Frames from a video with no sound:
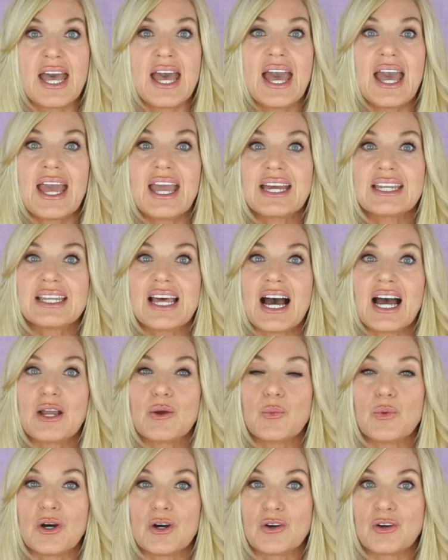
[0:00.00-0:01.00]
And I
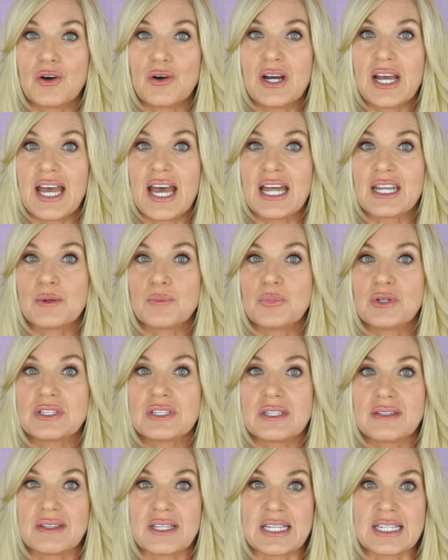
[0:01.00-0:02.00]
will go ahead and put
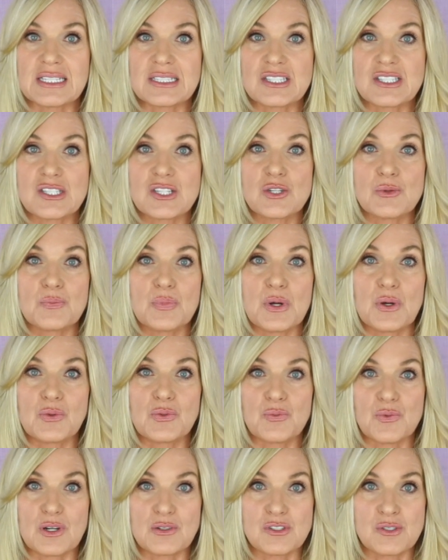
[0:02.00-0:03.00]
the links to both
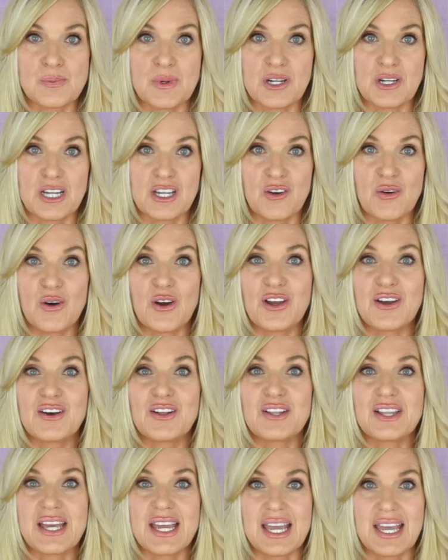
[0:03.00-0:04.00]
rosemary
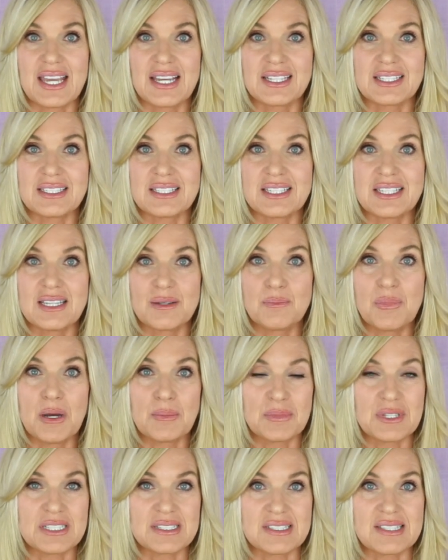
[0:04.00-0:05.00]
oil and
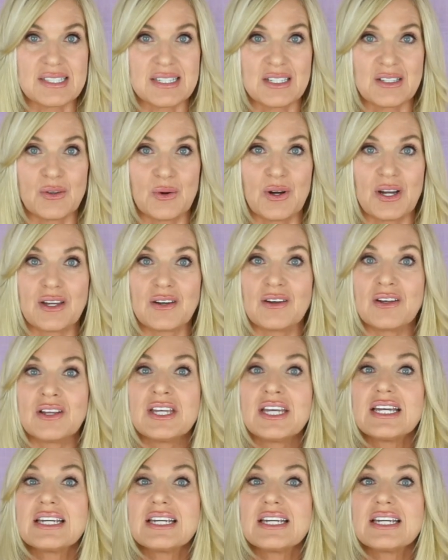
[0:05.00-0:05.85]
pumpkin seed oil